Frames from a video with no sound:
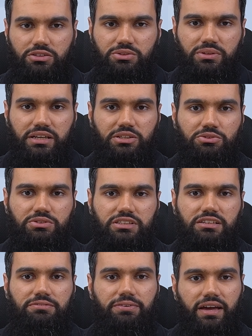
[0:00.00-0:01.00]
also get to
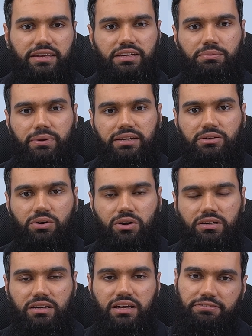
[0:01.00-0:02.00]
see where it went
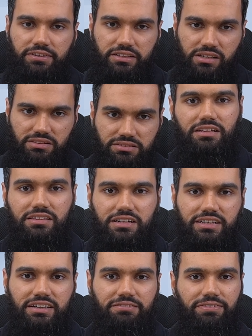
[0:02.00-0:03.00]
wrong if it does. The
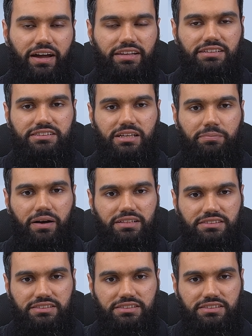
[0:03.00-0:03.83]
third and final tip I'll